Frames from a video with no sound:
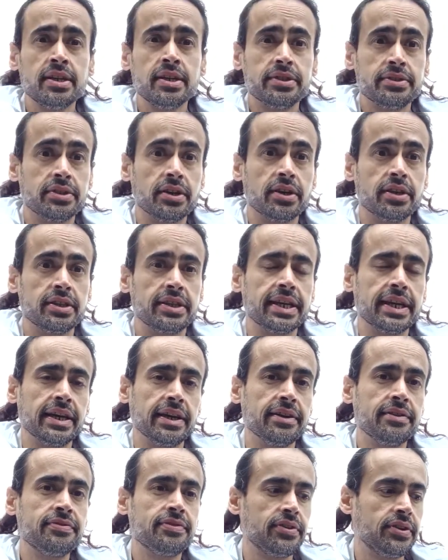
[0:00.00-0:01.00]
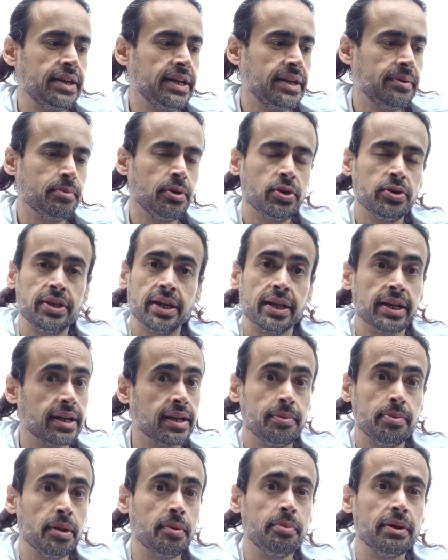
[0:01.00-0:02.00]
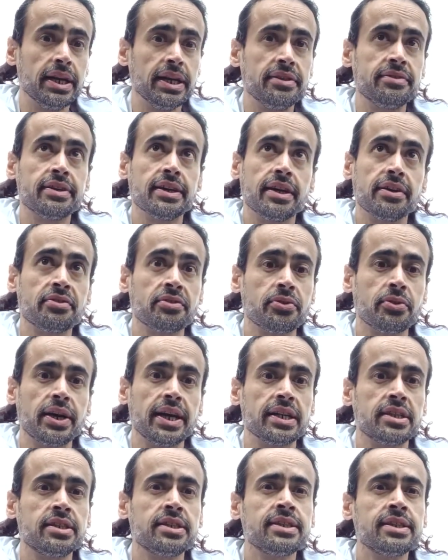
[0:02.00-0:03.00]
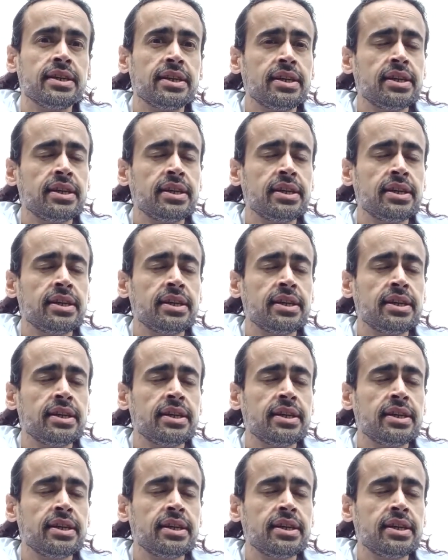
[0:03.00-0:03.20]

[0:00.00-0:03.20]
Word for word: sort of thing for any more than a couple of minutes at a stretch.